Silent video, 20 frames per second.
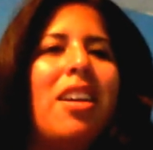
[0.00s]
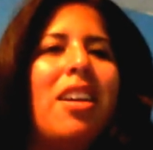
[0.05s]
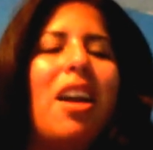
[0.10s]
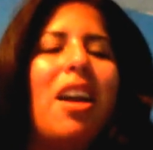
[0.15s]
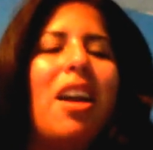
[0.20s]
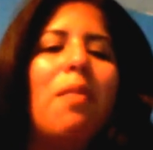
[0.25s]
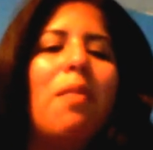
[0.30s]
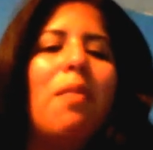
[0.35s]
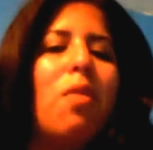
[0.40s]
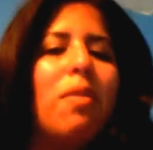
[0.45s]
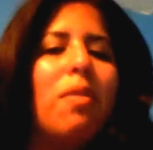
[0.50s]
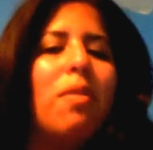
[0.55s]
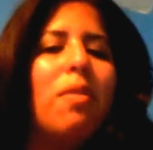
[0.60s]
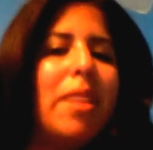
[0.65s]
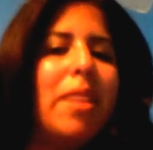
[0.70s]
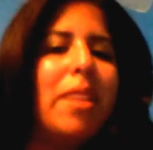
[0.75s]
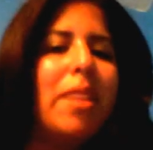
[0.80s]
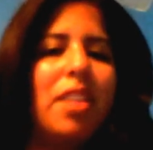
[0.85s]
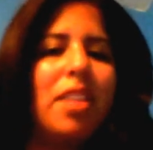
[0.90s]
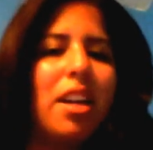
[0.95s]
not more
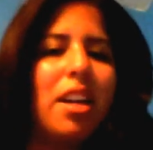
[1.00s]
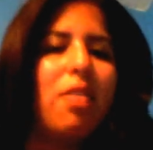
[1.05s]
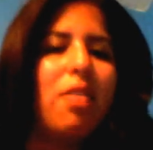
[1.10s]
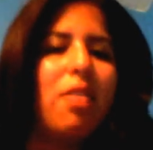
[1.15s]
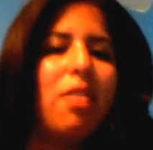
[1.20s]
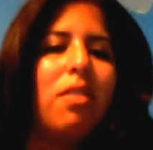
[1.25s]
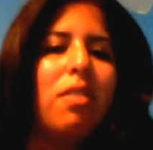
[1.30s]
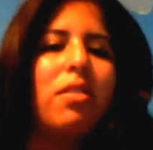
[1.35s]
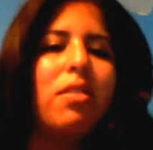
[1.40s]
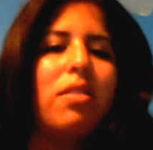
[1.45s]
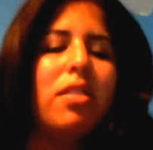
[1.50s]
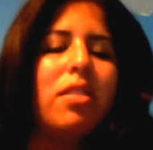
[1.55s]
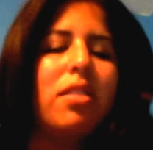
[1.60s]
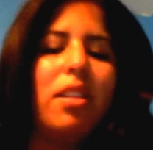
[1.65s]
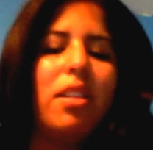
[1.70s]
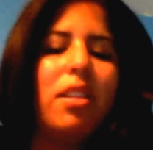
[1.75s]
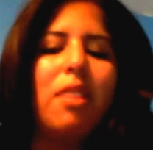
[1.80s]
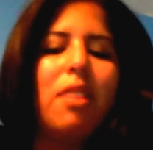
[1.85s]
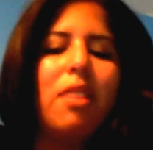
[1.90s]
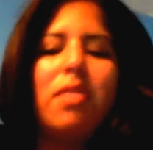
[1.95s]
than my second
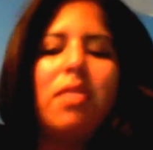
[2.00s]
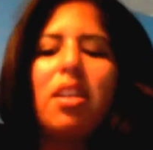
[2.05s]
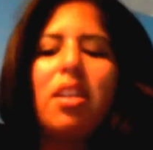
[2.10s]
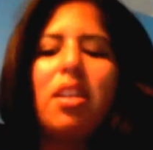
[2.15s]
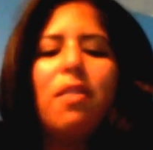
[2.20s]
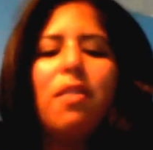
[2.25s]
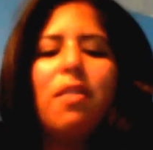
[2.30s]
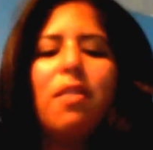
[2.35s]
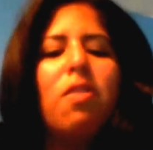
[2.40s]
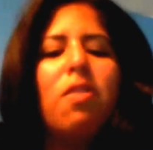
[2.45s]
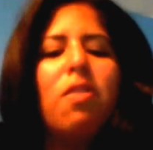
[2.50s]
holes. It was like a